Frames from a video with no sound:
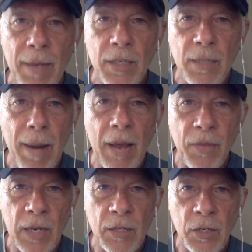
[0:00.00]
it makes the
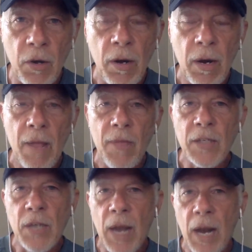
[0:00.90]
math easier.
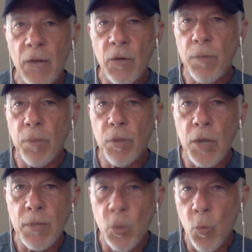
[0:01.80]
That's 100
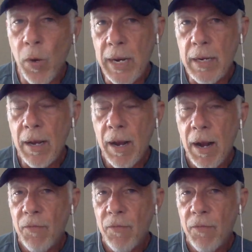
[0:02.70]
push-ups a week.